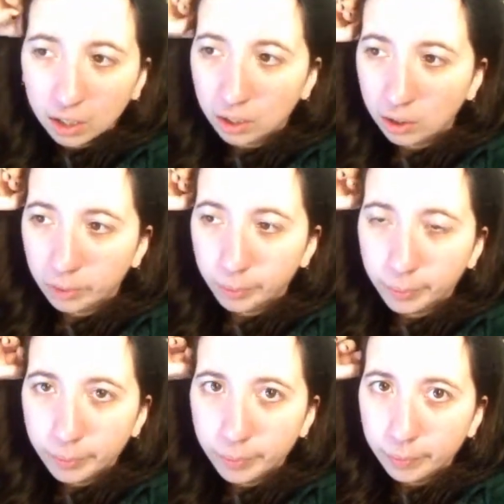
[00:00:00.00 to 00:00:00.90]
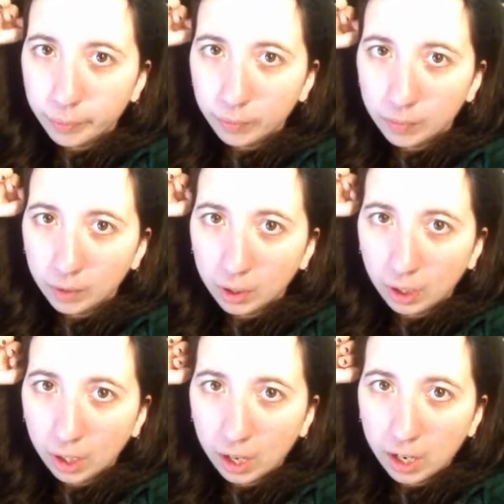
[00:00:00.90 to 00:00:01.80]

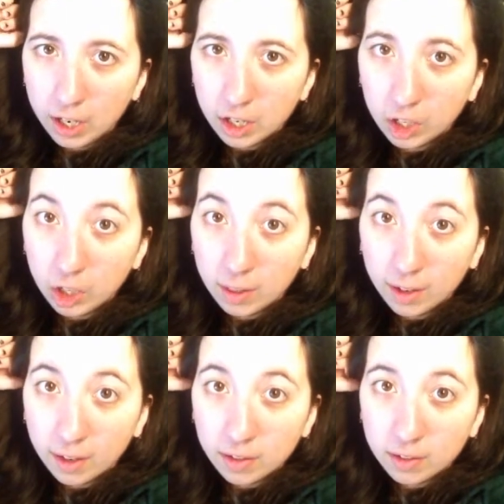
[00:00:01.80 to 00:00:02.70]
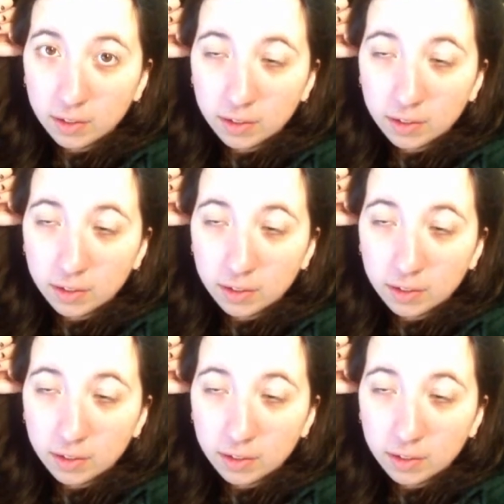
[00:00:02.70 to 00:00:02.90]
I hear that